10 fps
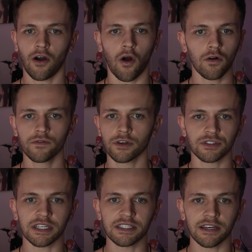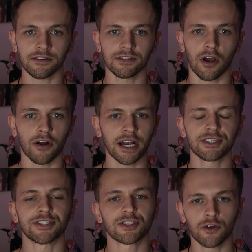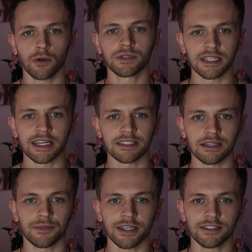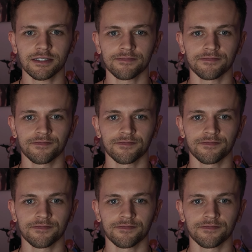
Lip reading: All of those details are actually sculpted into the piece.